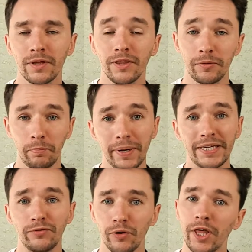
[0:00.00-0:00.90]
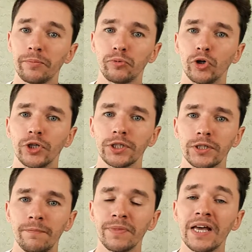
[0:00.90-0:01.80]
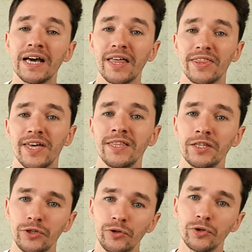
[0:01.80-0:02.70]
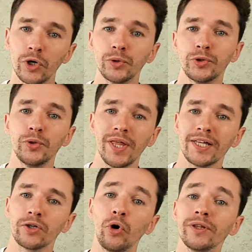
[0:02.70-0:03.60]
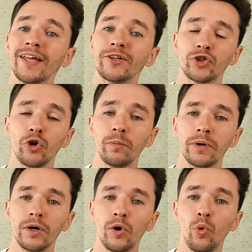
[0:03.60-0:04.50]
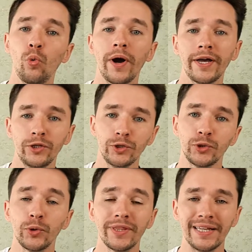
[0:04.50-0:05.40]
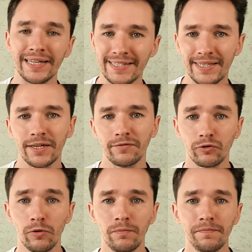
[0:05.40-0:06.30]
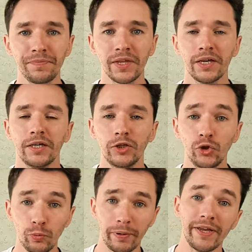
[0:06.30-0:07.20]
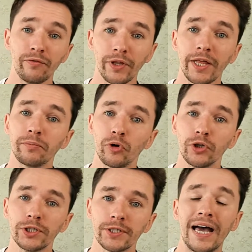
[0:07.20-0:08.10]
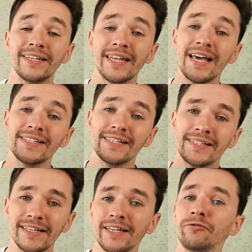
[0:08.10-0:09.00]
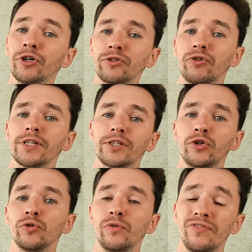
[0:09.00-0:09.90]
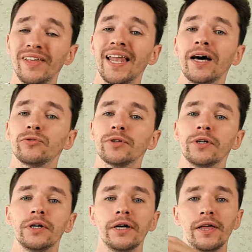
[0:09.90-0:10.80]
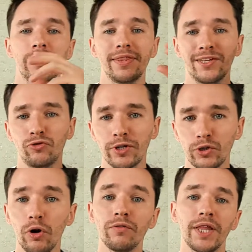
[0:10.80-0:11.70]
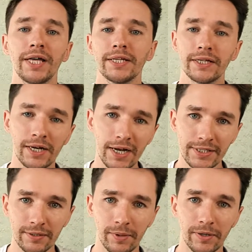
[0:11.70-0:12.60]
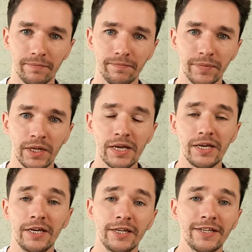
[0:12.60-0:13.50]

that paid for that product. Then you go to that online shop where you took the listing from you pay for that product and as a delivery address you fill out the address of that customer in